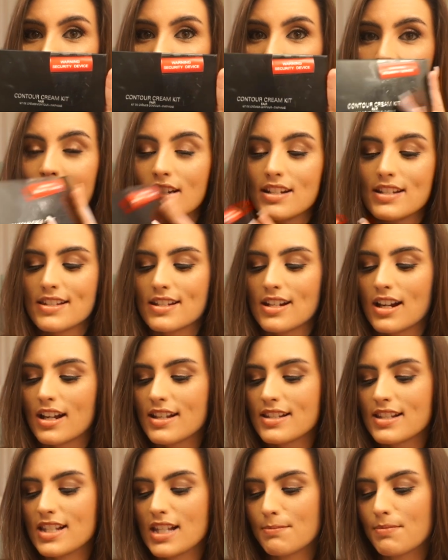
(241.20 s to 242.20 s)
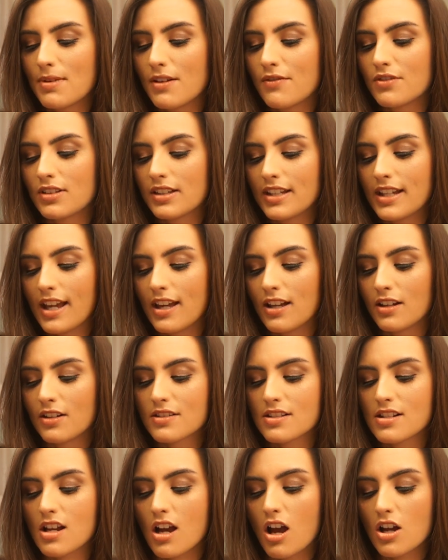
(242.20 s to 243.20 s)
ANASTASIA Beverly
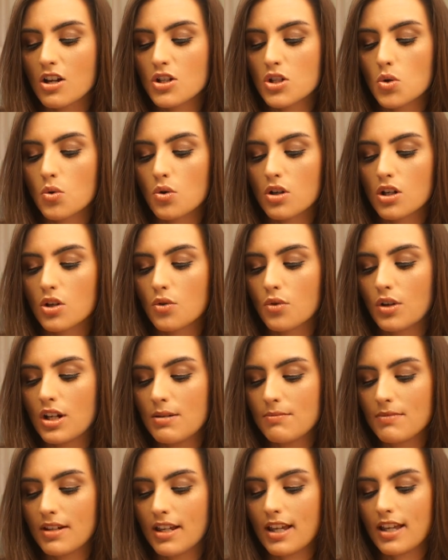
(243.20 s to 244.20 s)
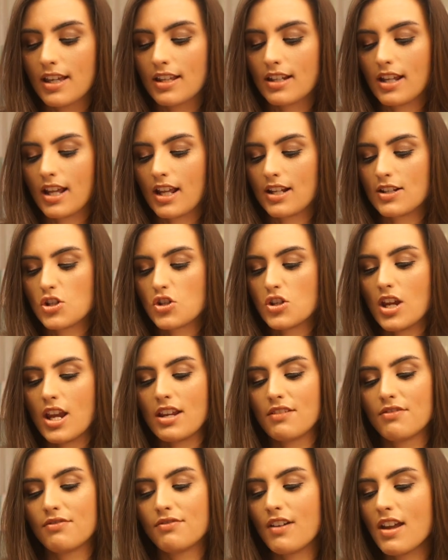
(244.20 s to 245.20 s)
Hills Contour Cream Kit in
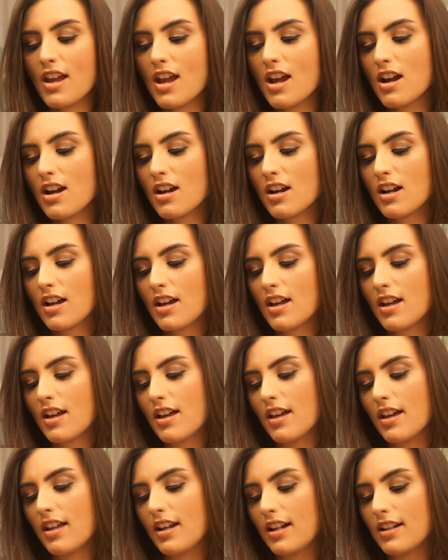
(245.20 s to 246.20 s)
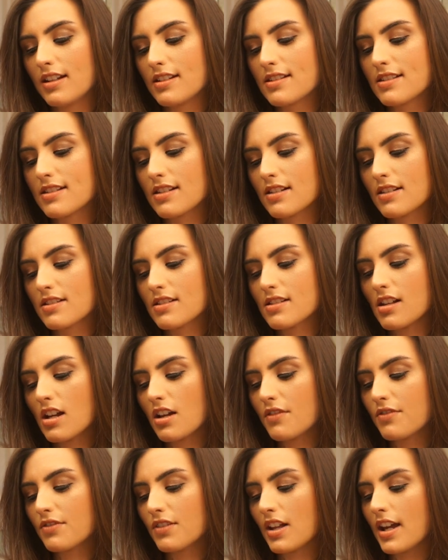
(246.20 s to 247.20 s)
shade Fair, and it's
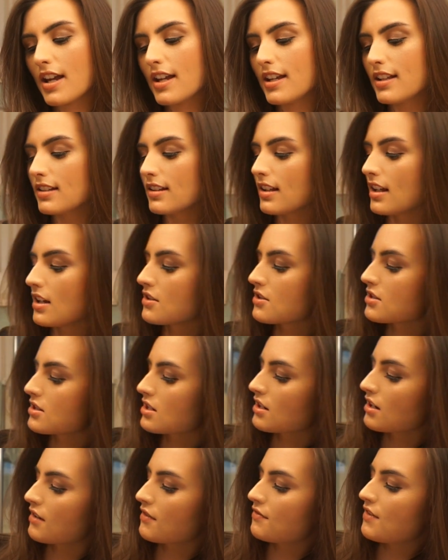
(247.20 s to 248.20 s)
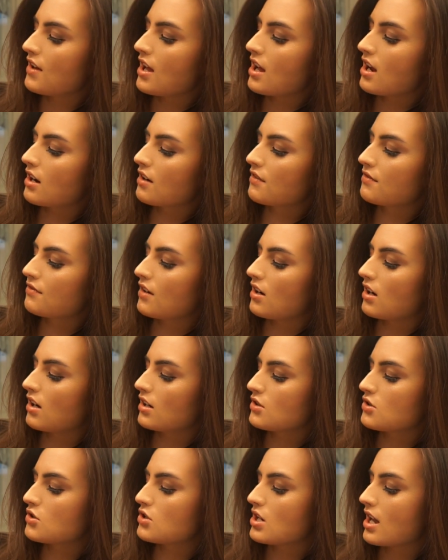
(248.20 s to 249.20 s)
soft light, luster, fair,
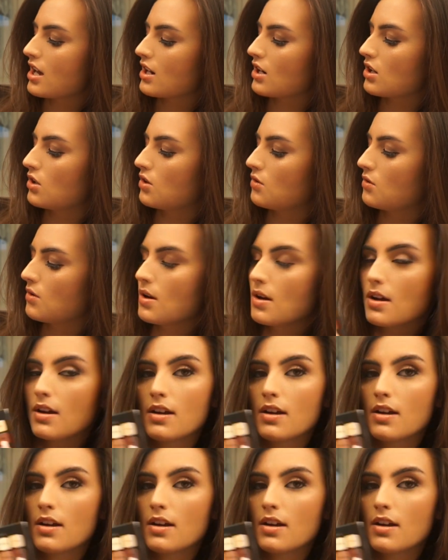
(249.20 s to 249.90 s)
fawn, shadow,